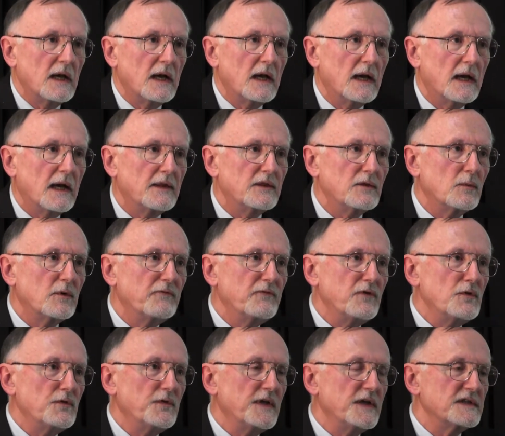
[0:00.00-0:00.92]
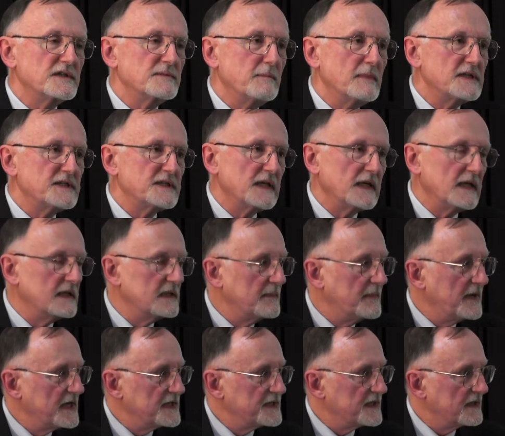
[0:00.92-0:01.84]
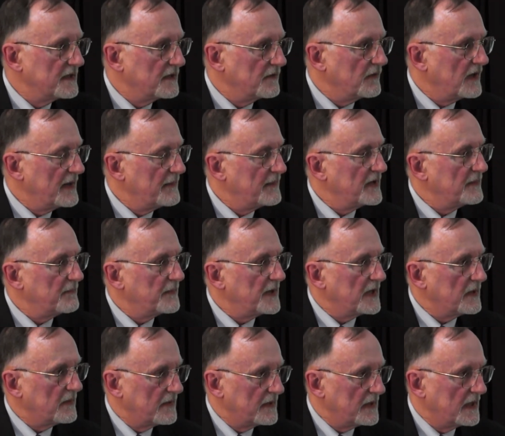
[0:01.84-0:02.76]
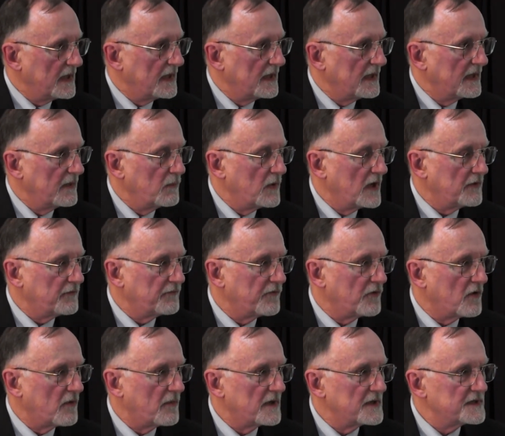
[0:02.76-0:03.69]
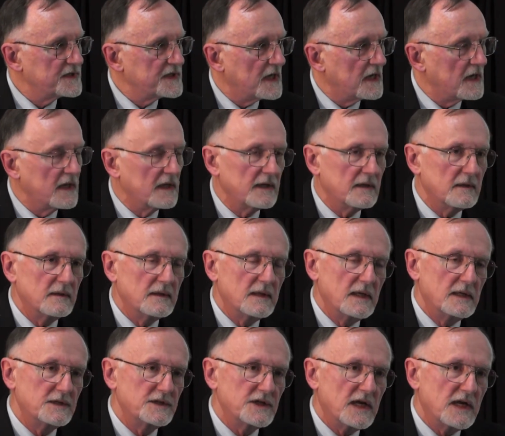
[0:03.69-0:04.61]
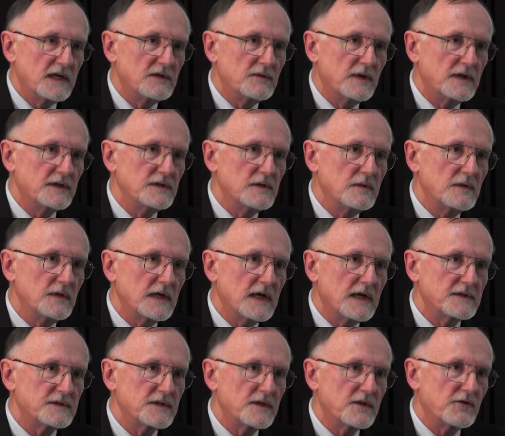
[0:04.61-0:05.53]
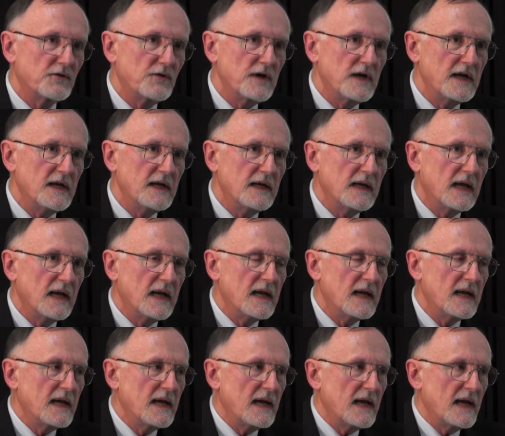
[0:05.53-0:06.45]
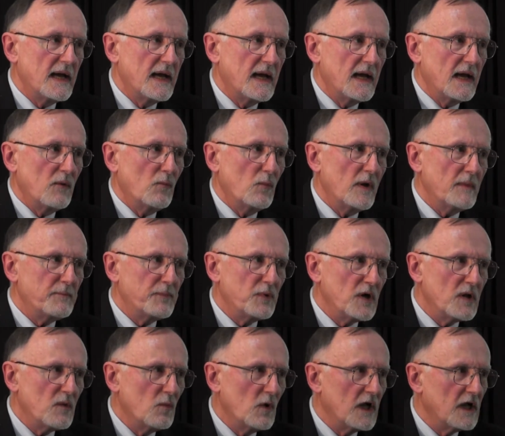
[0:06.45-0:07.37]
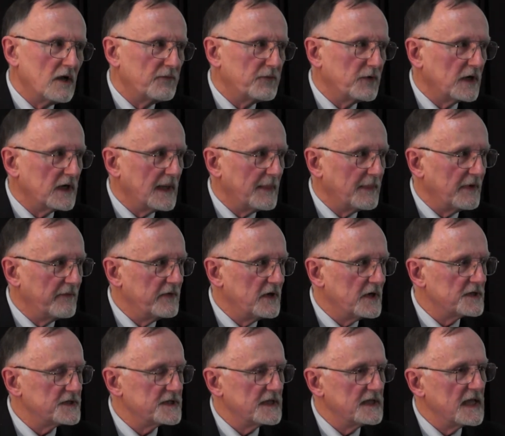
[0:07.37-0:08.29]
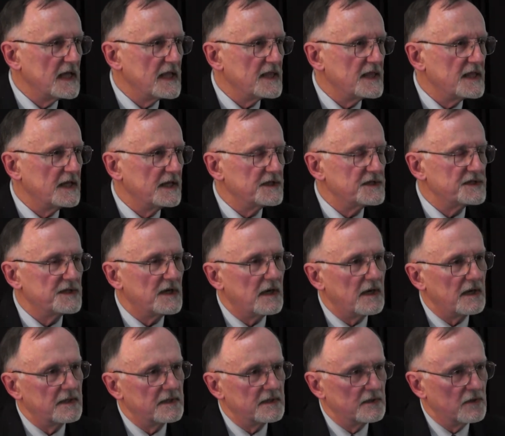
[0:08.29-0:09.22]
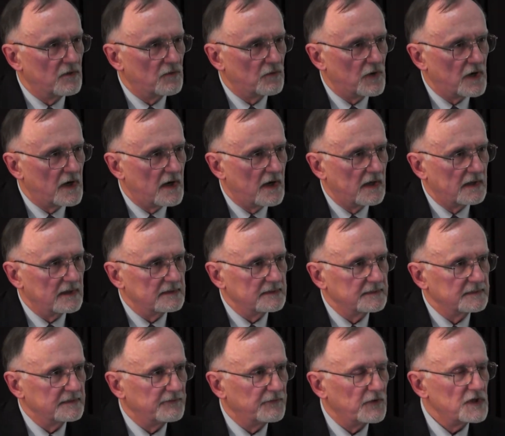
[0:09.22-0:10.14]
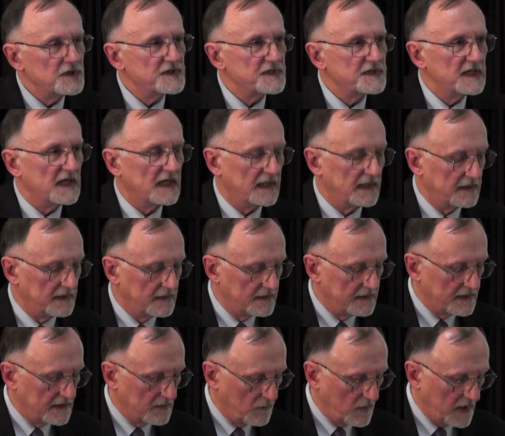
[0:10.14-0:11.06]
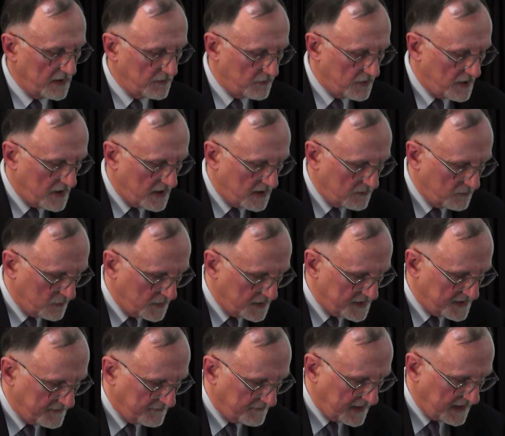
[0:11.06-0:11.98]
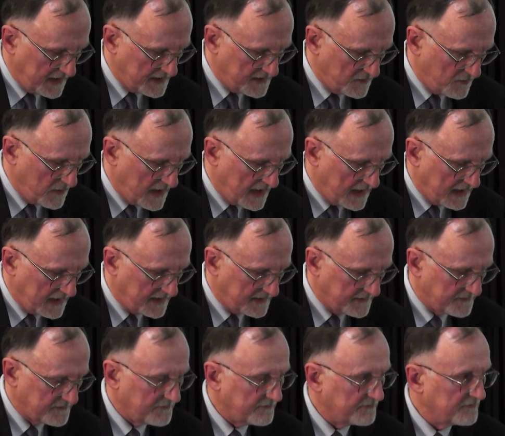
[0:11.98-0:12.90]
There were a few things missing in the basic agreement, but it went forward starting in January 2003. Went pretty well for a couple of years, and then things started to go wrong. First thing that went wrong was Venezuela.